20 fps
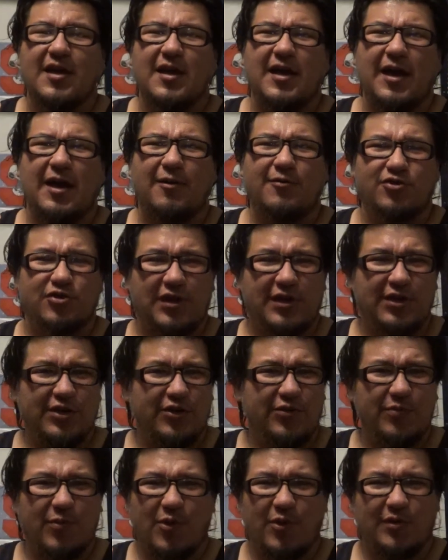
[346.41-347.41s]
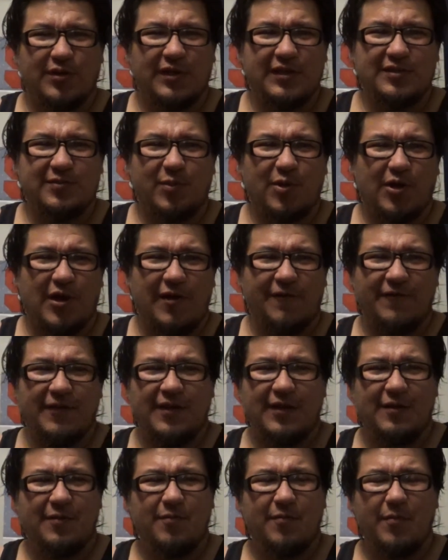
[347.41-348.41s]
I will try to do more of these more
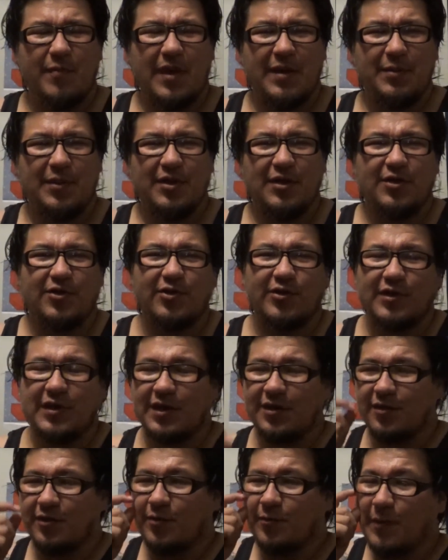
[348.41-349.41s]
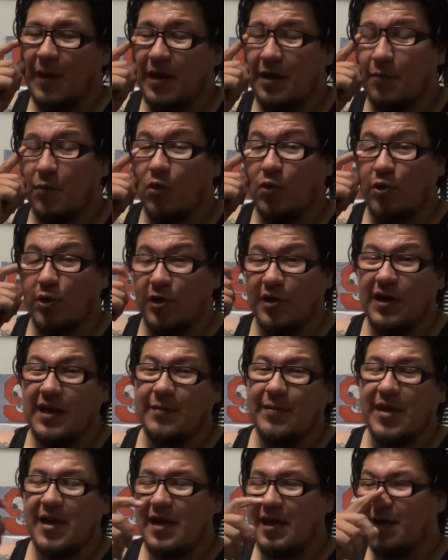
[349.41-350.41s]
often. Maybe do another random order on
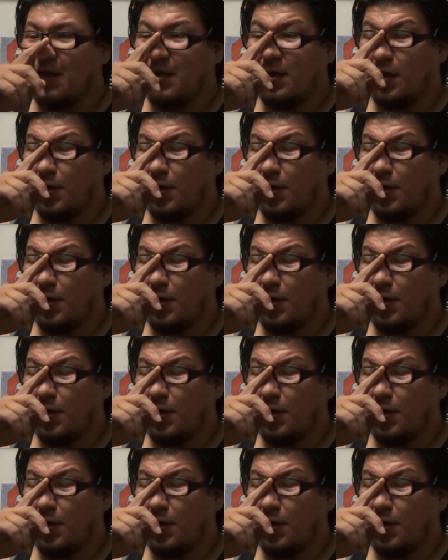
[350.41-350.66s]
eBay.